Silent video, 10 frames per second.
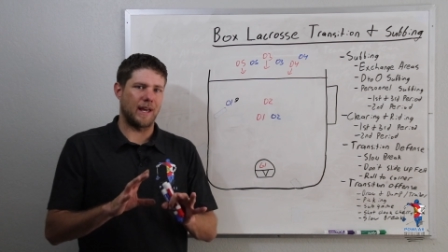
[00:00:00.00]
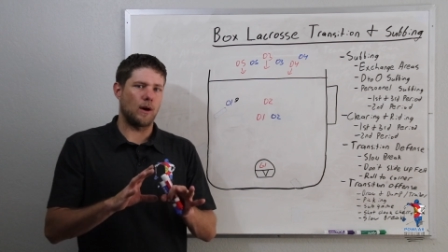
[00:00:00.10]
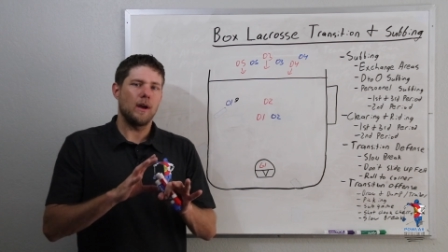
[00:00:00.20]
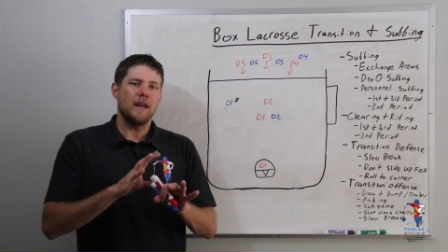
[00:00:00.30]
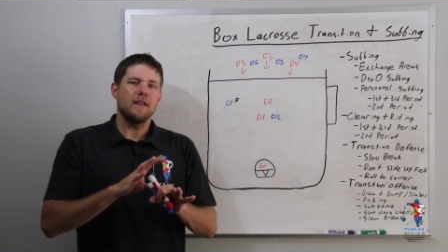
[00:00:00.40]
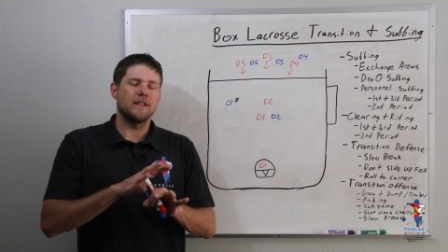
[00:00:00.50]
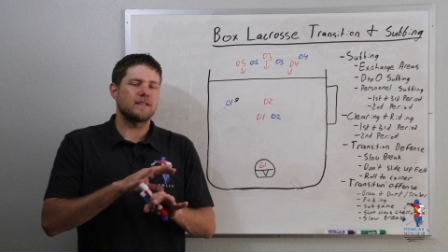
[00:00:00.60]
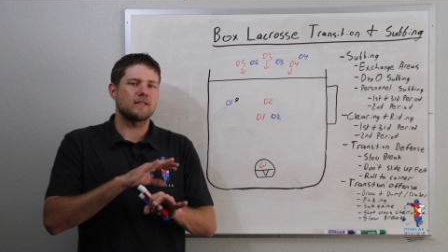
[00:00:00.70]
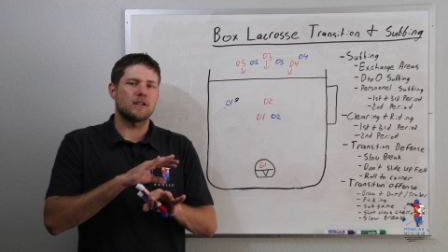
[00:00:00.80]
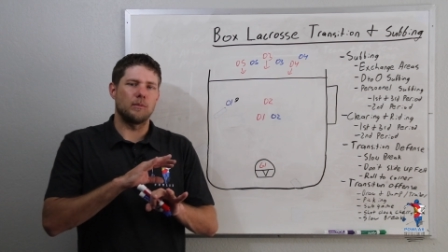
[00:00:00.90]
Now,
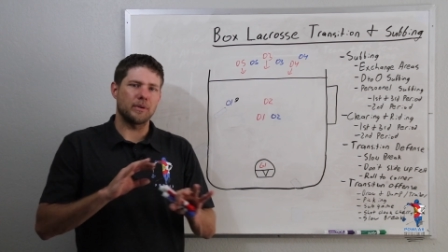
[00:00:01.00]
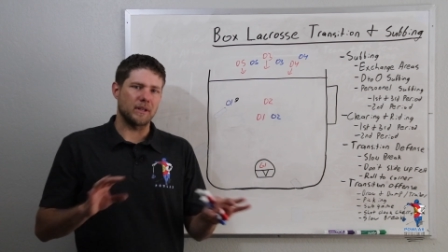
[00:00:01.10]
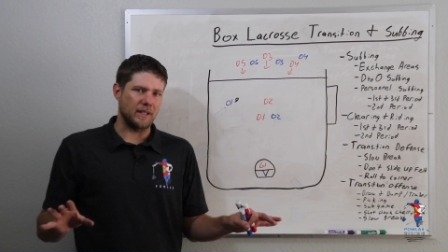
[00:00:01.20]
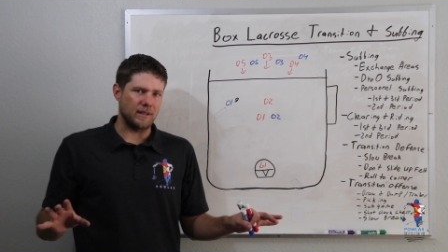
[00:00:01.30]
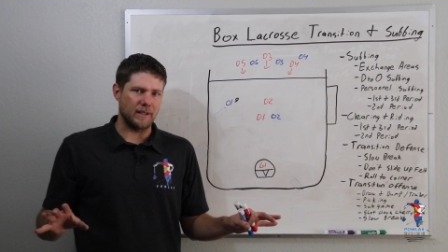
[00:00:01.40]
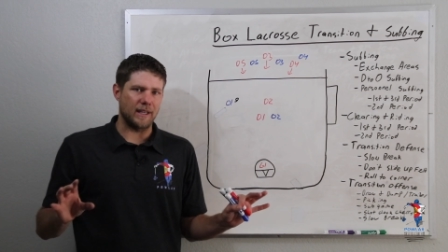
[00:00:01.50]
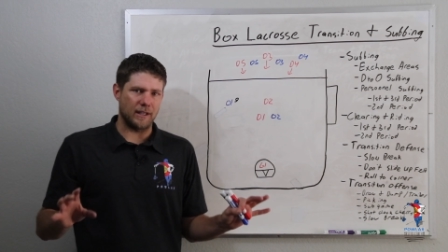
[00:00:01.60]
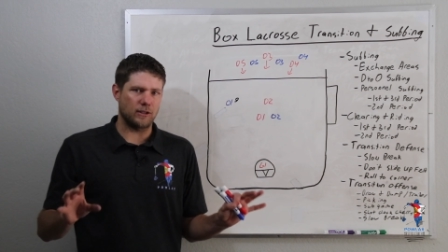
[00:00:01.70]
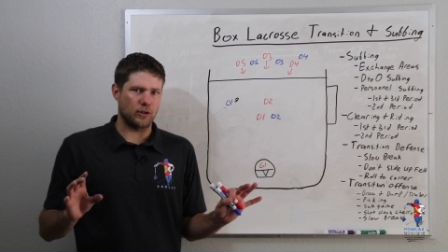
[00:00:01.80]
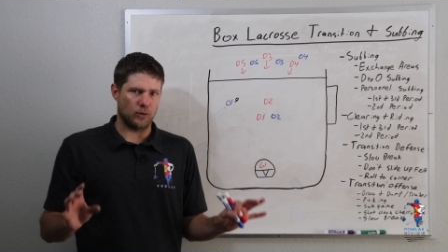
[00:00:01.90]
this is completely
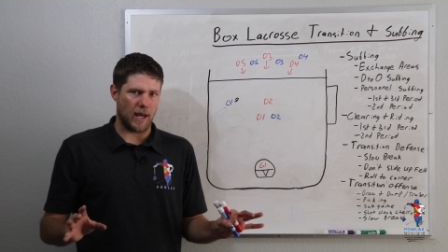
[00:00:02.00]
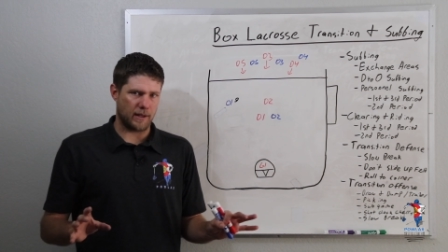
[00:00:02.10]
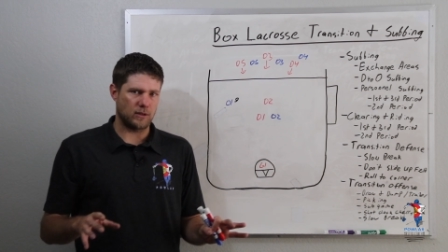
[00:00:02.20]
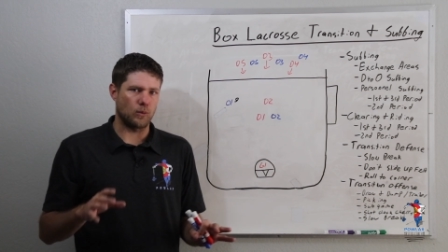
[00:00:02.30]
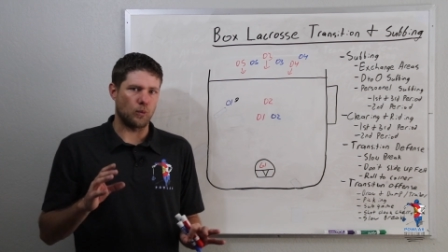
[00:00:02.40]
incorrect.